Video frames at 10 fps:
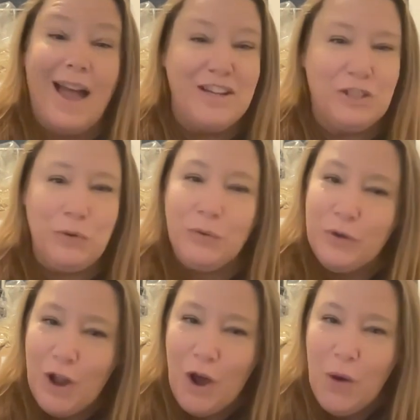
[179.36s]
as you
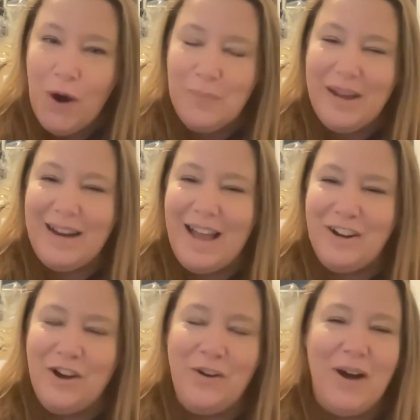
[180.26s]
know or may not
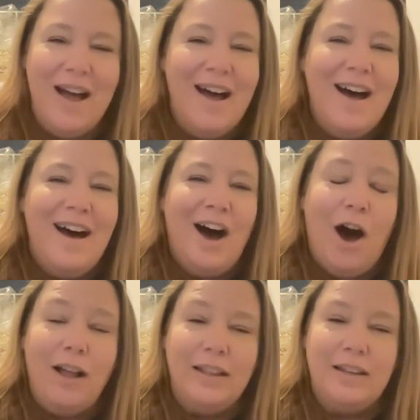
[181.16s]
know,
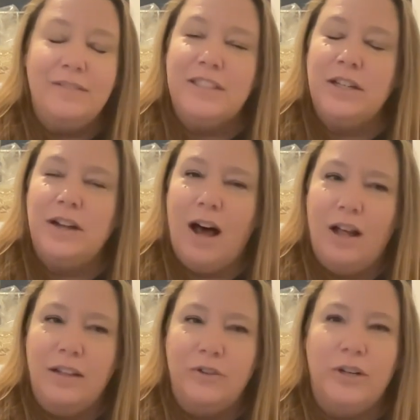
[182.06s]
olives,
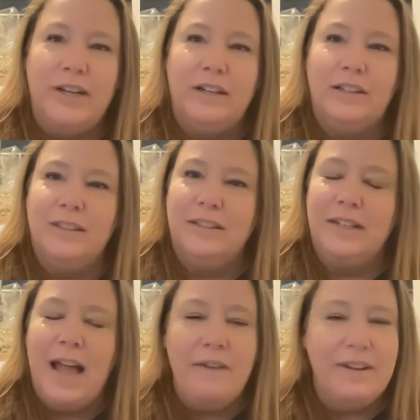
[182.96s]
olive oil,
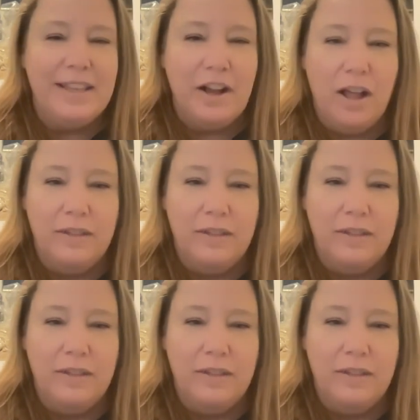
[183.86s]
everything